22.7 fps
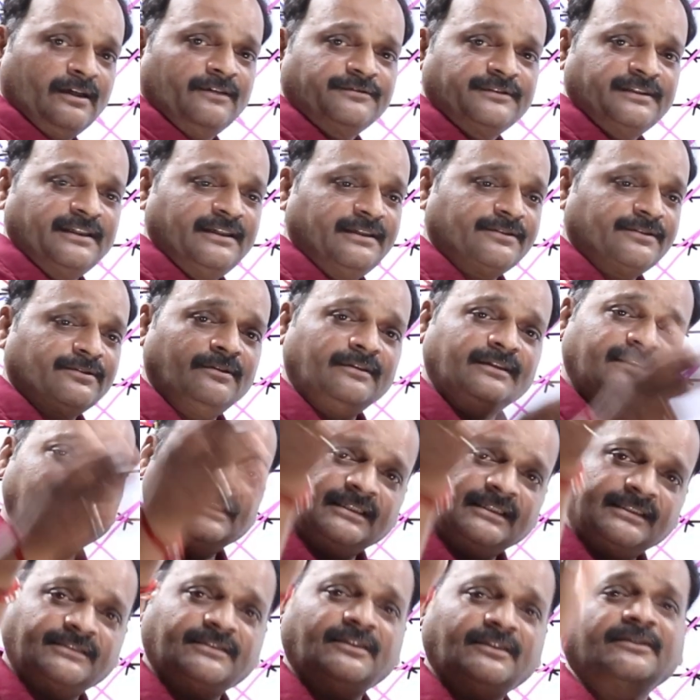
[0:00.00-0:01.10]
of chairs only.
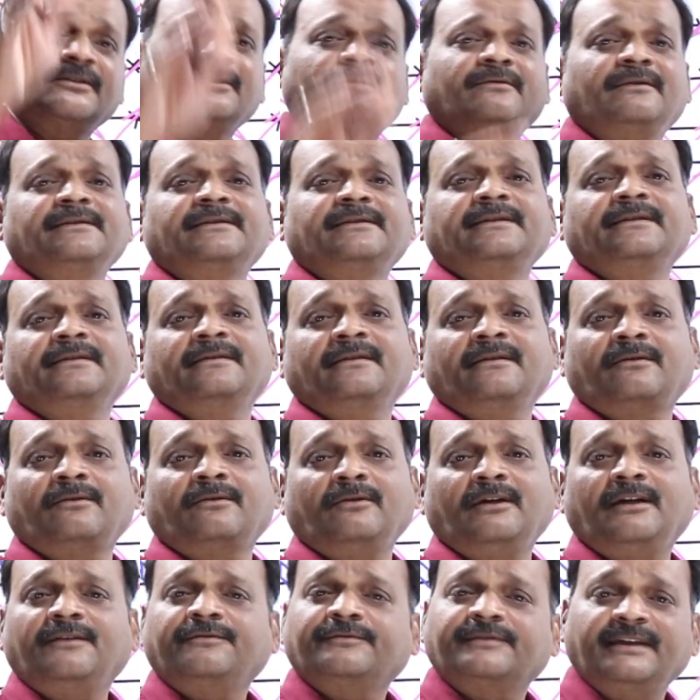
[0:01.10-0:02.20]
That is also one
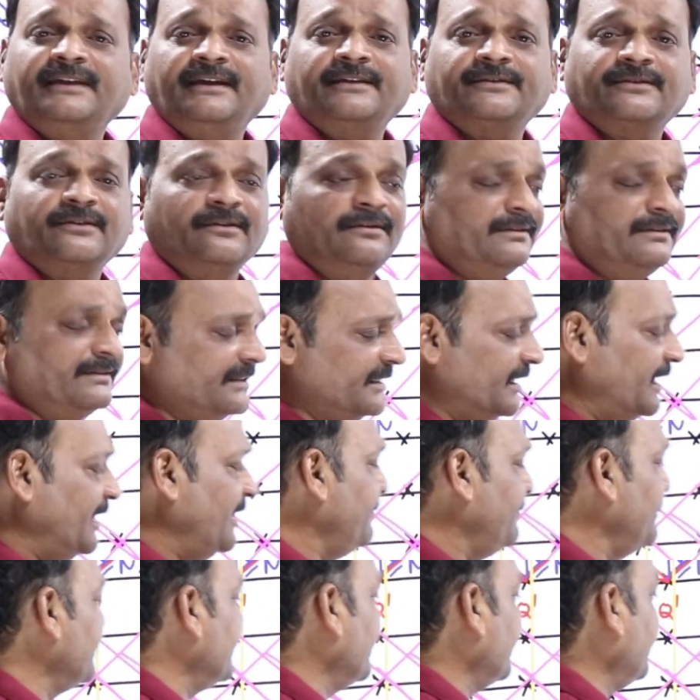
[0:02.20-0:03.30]
row of chairs only.
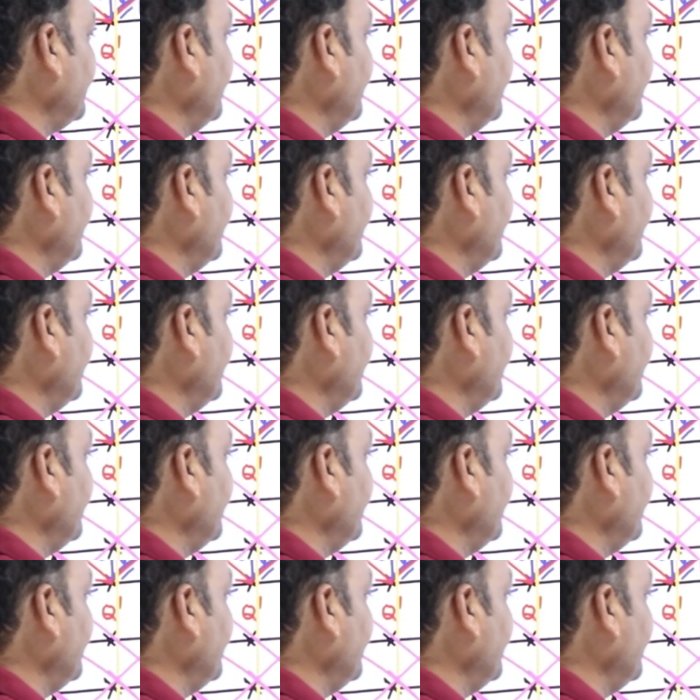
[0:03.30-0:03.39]
Same is the